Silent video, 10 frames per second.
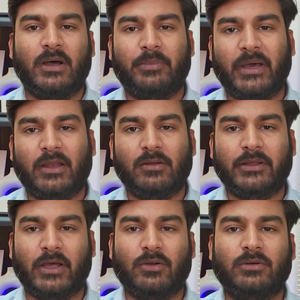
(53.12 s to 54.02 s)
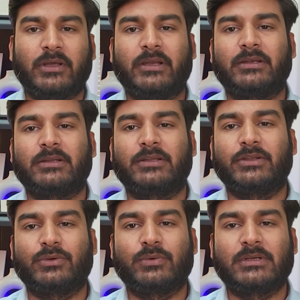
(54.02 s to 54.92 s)
a parole cannot enter
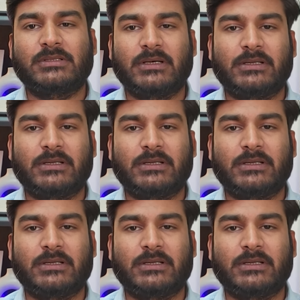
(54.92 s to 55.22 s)
the U.S.